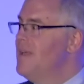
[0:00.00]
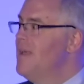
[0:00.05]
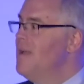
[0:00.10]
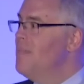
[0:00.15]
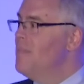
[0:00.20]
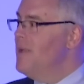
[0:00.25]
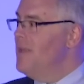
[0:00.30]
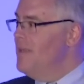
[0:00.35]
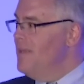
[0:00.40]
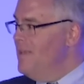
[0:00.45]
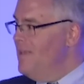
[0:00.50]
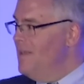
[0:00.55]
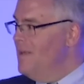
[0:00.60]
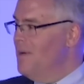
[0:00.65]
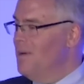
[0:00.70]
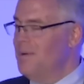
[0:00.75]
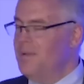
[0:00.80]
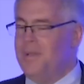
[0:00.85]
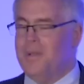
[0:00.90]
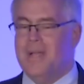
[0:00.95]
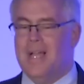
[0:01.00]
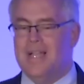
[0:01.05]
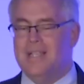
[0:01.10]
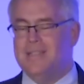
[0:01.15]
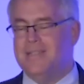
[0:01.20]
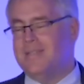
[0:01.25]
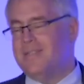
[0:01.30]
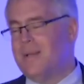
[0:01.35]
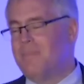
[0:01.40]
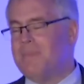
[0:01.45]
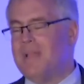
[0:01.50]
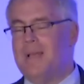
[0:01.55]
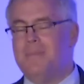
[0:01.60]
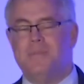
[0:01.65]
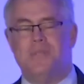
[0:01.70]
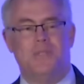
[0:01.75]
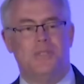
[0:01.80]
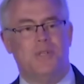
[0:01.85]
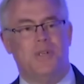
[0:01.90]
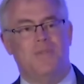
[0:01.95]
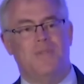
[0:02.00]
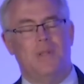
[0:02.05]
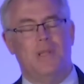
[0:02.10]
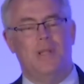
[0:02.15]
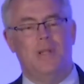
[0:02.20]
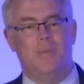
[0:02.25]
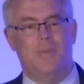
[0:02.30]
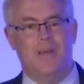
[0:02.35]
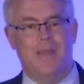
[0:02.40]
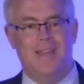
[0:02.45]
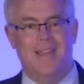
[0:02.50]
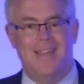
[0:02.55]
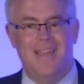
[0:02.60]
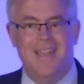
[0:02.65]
but you guys sometimes deserve a little bit.